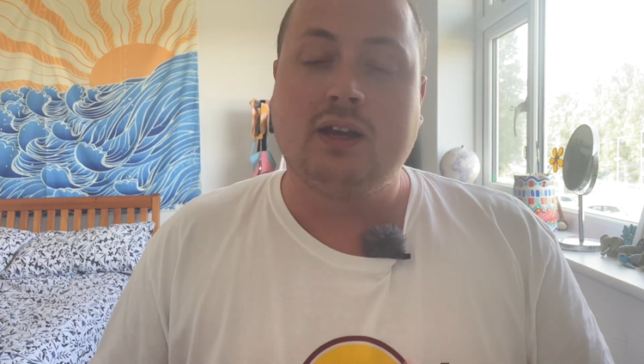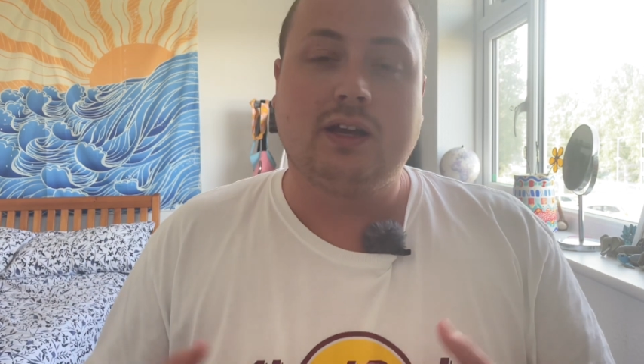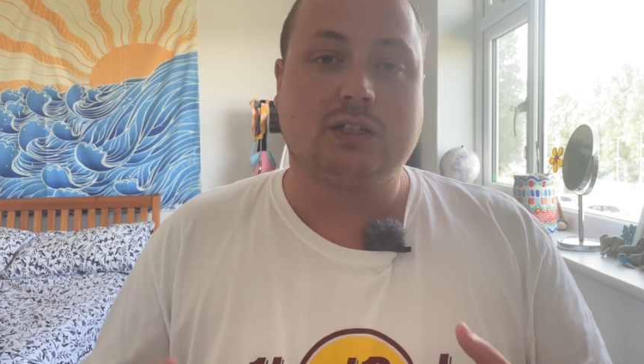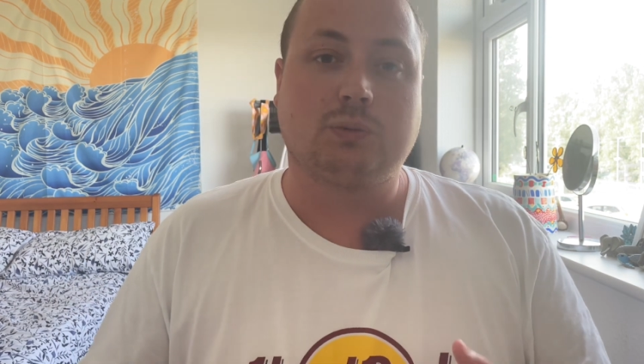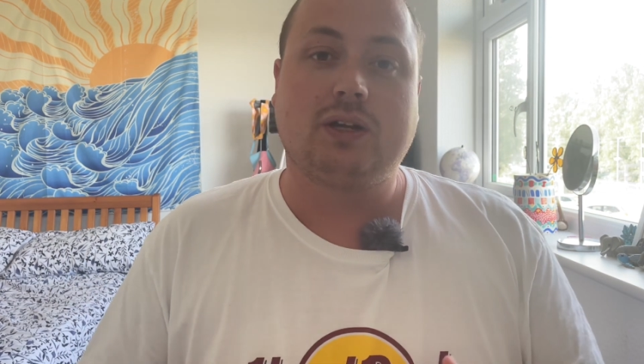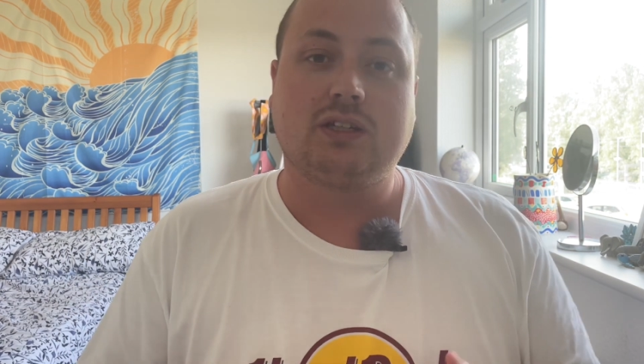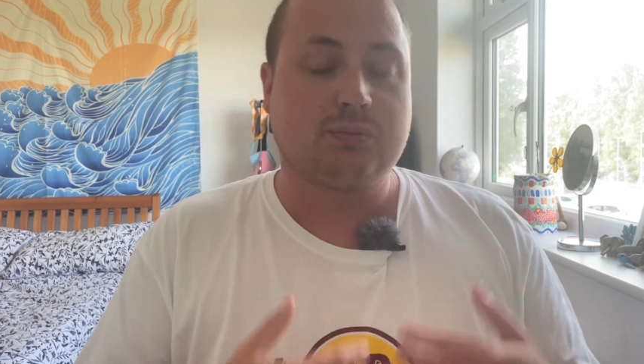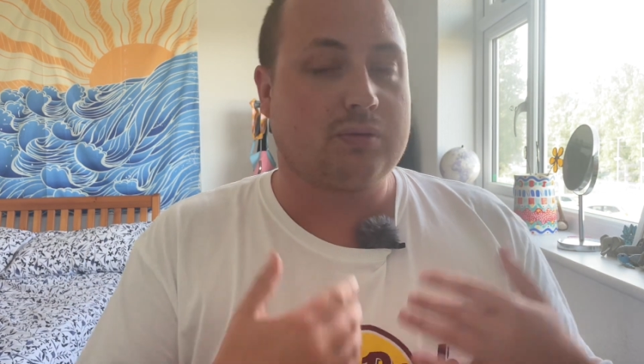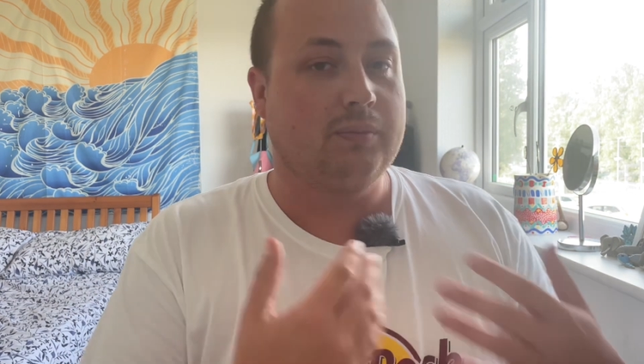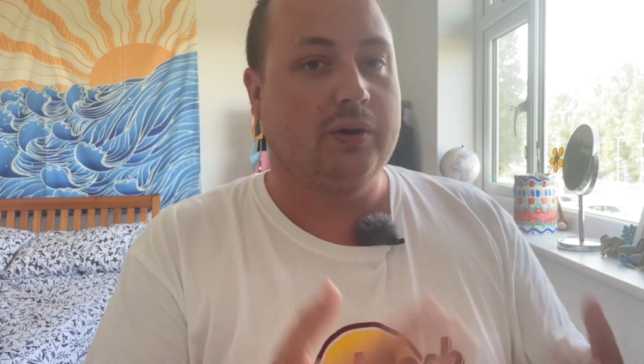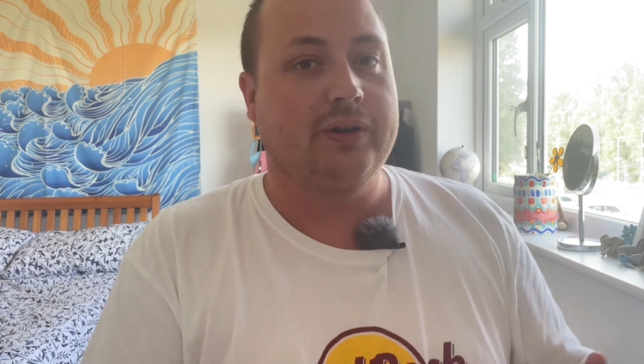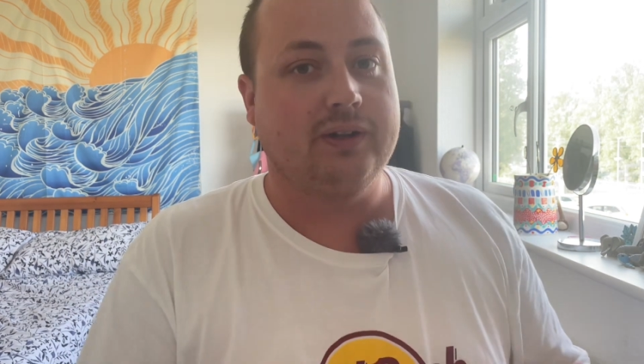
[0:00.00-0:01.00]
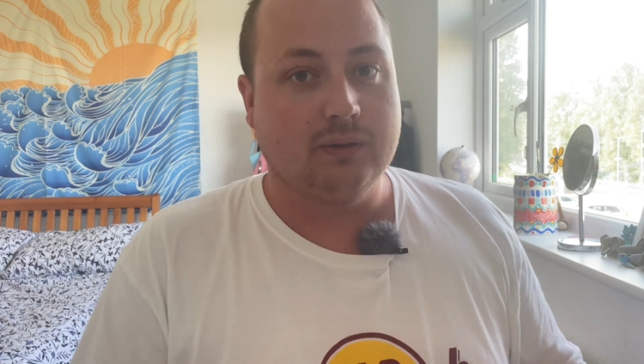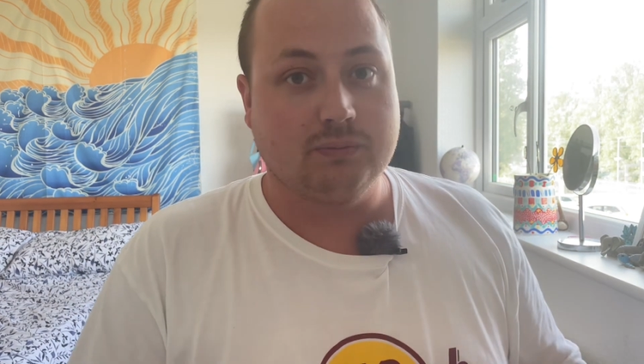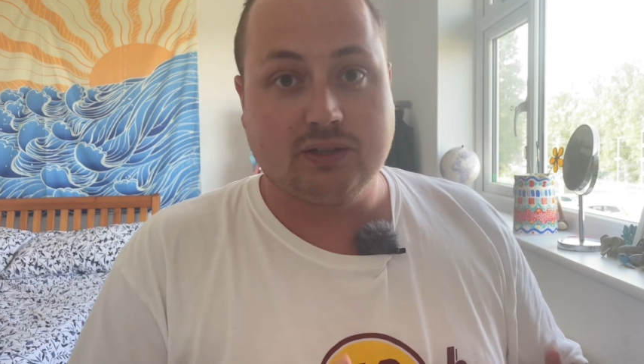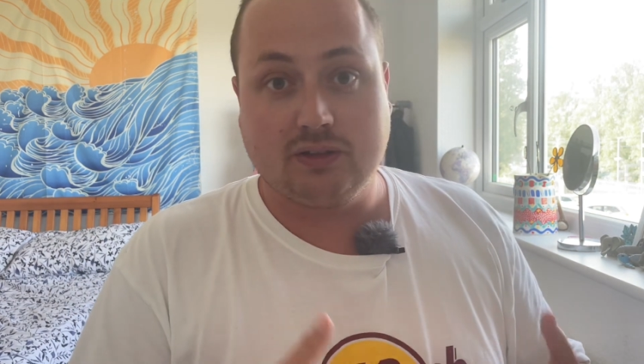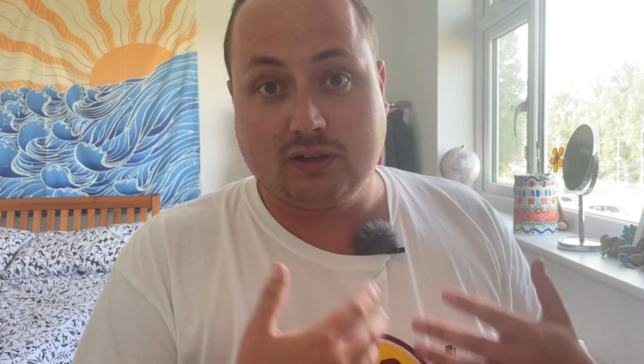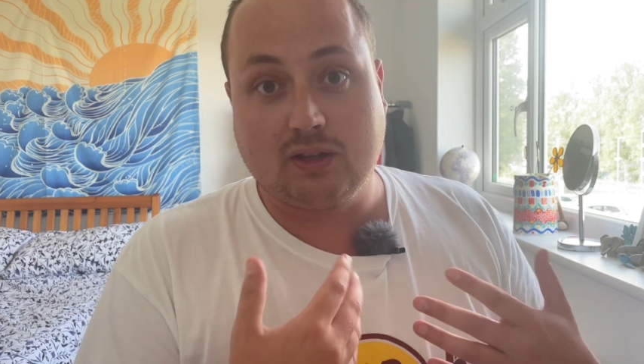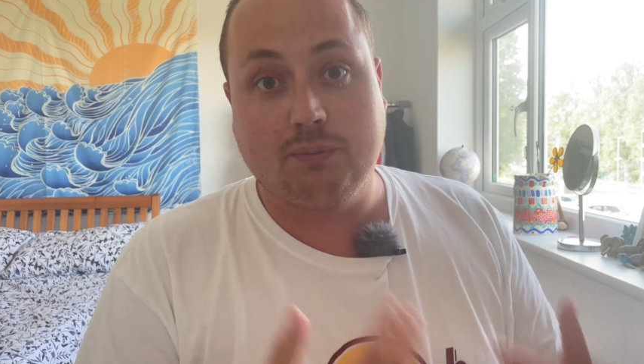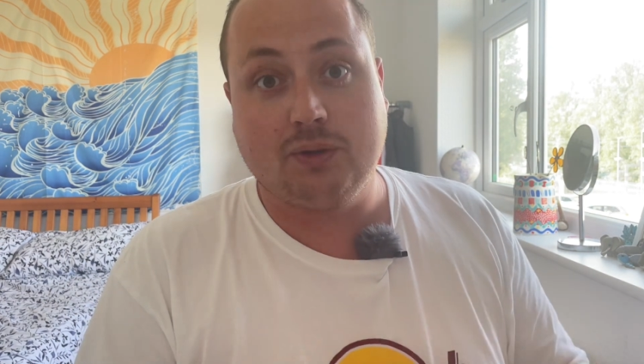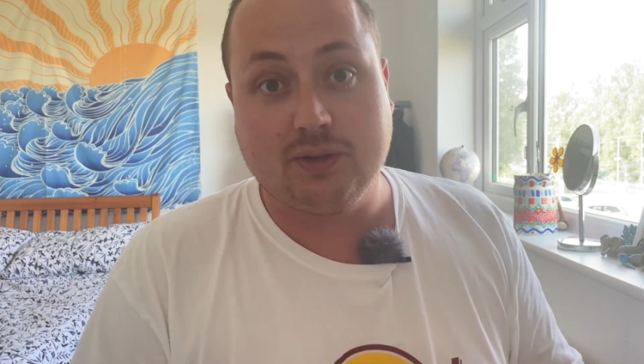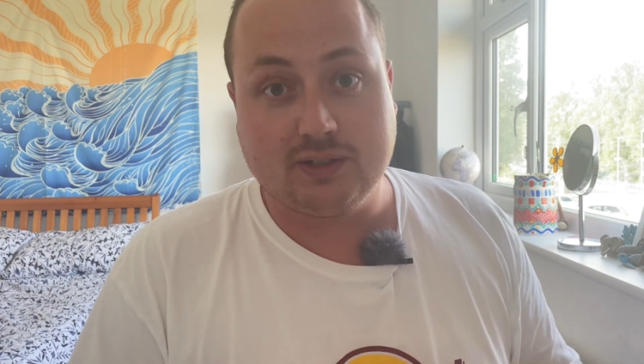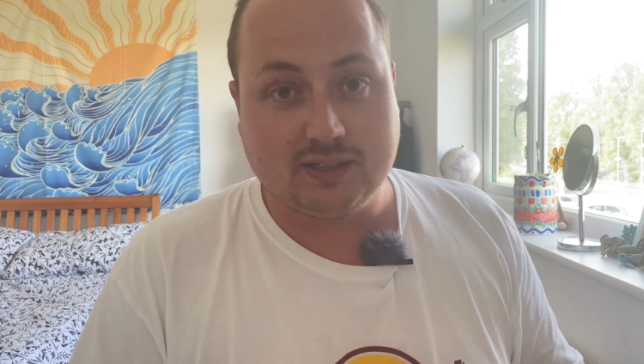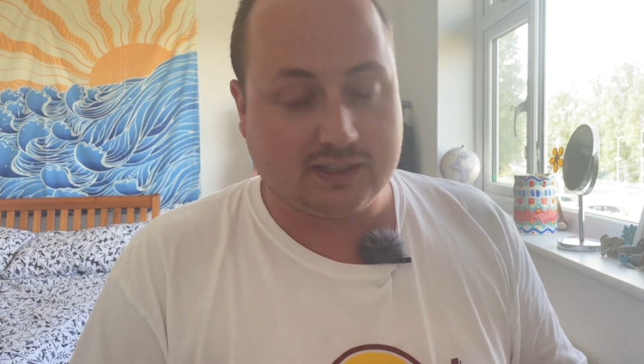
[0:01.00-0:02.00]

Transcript: as well as promoting them to the community.